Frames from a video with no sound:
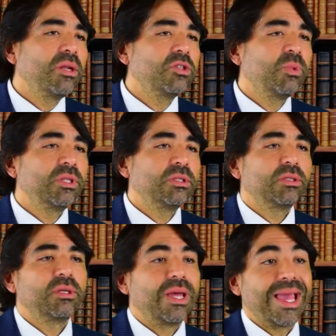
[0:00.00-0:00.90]
management,
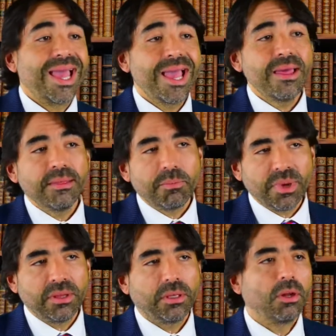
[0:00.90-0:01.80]
and
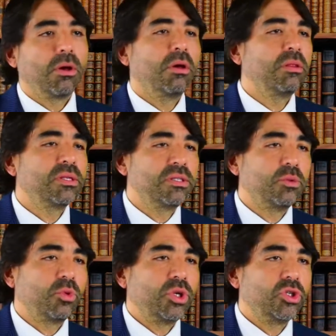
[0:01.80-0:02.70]
depending on the
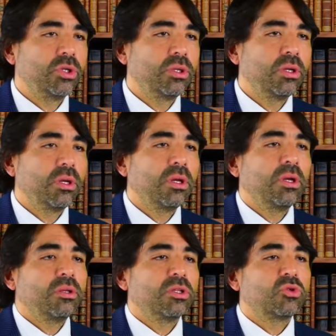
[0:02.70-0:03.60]
situation,
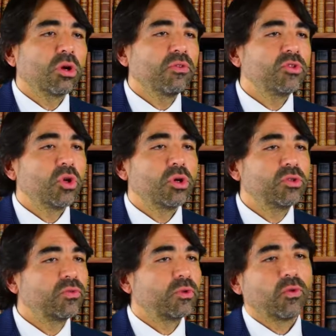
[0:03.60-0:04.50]
the drug of
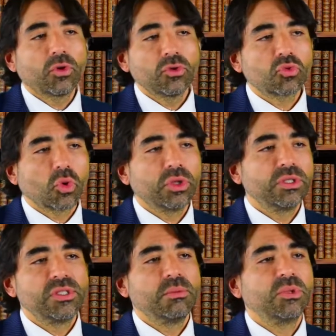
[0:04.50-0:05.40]
choice for
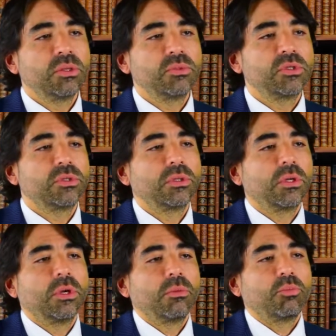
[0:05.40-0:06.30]
controlling symptoms
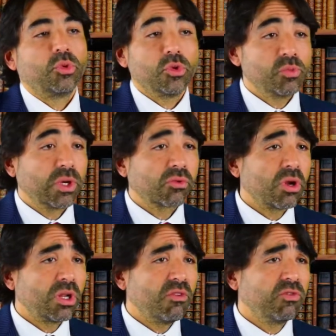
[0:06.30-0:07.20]
produced by
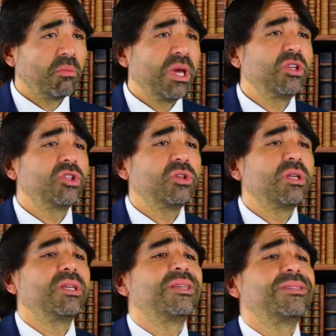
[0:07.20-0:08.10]
chronic inflammation
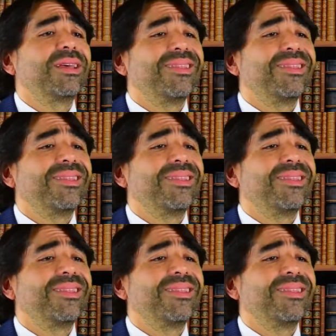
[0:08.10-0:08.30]
is